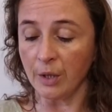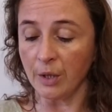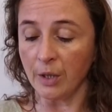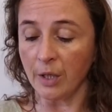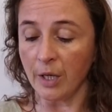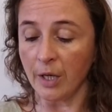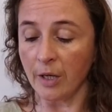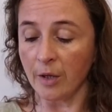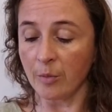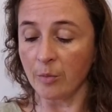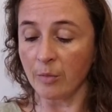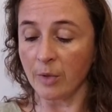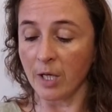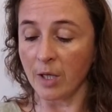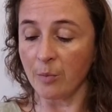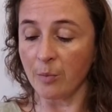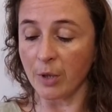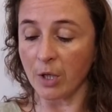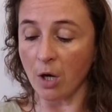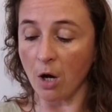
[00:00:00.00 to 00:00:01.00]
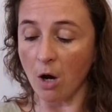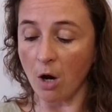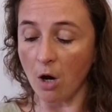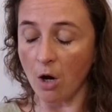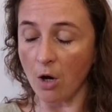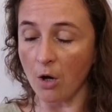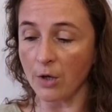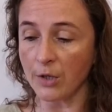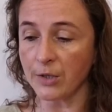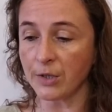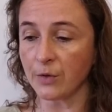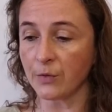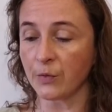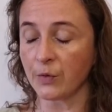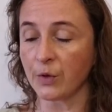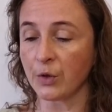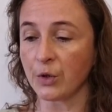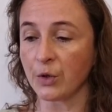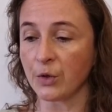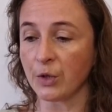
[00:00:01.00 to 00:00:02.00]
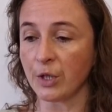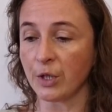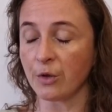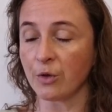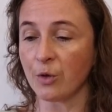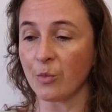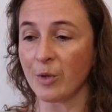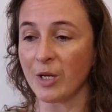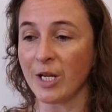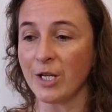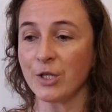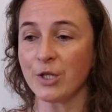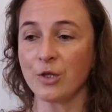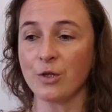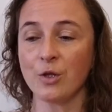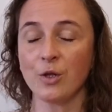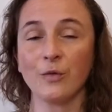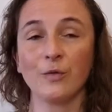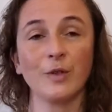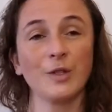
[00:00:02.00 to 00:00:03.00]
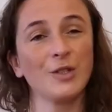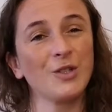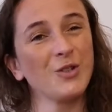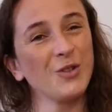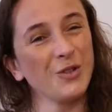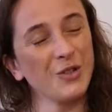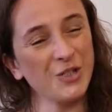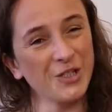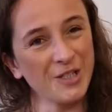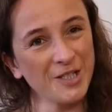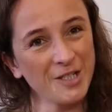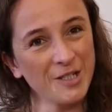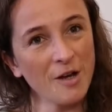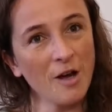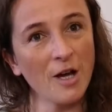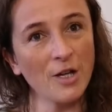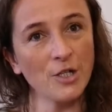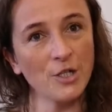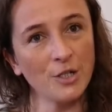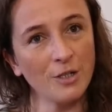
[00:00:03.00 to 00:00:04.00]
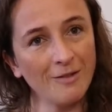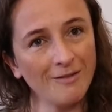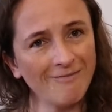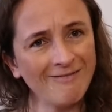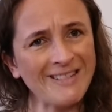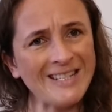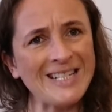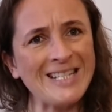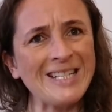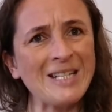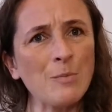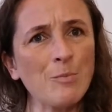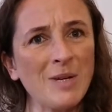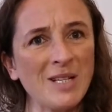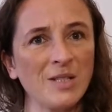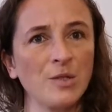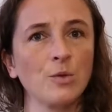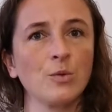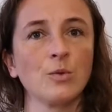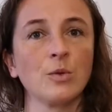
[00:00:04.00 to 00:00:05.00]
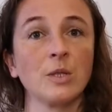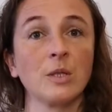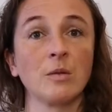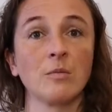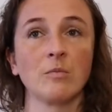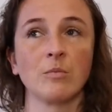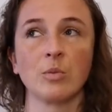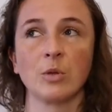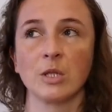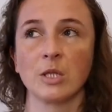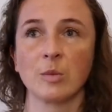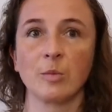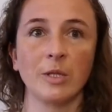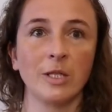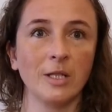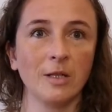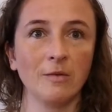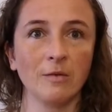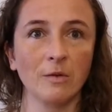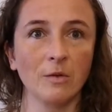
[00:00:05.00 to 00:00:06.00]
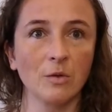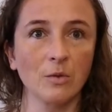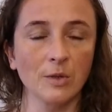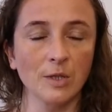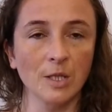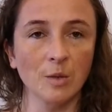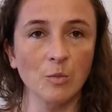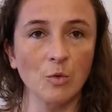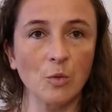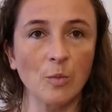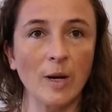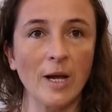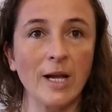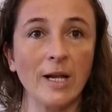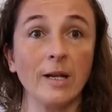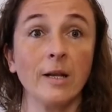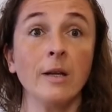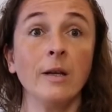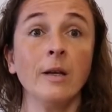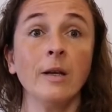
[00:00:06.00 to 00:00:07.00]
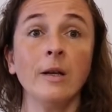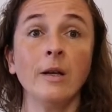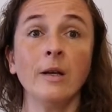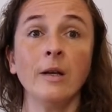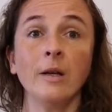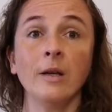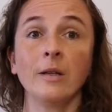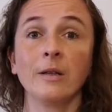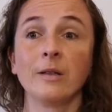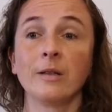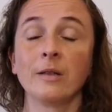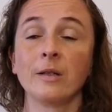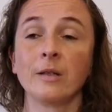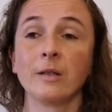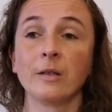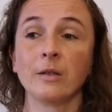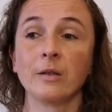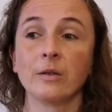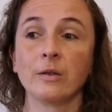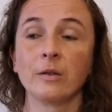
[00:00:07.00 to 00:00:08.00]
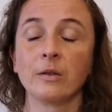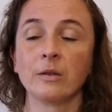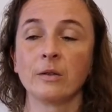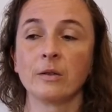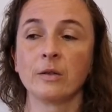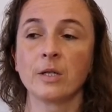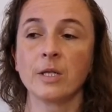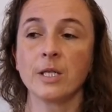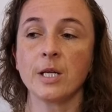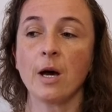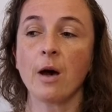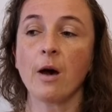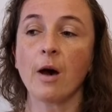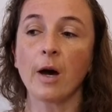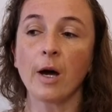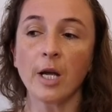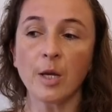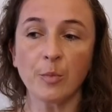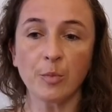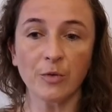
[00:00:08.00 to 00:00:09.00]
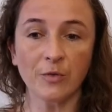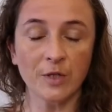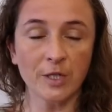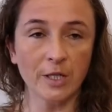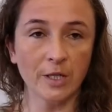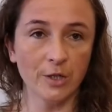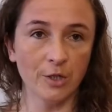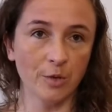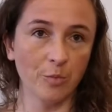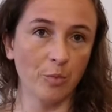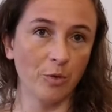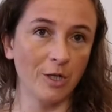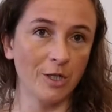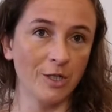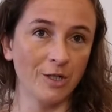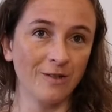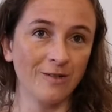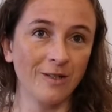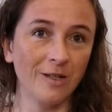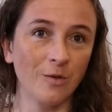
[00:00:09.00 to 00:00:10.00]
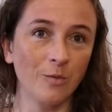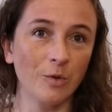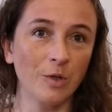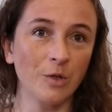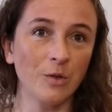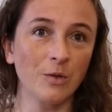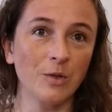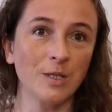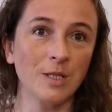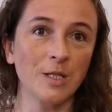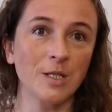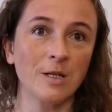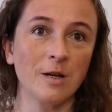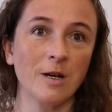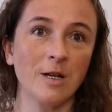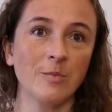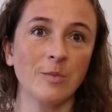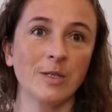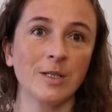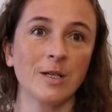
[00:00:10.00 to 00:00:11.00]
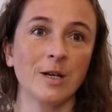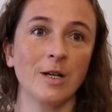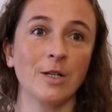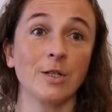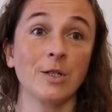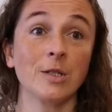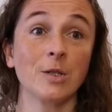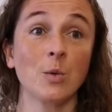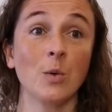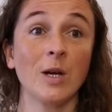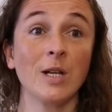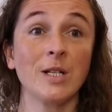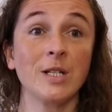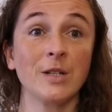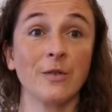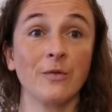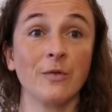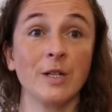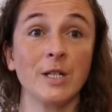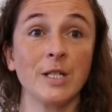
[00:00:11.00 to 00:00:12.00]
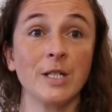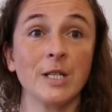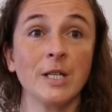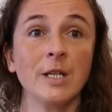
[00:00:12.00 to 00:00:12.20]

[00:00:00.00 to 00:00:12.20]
and because of the unique combination of it's not just touch and needing muscles and possibly even causing more pain, the type of touch and pressure that we use in Thai massage is quite different.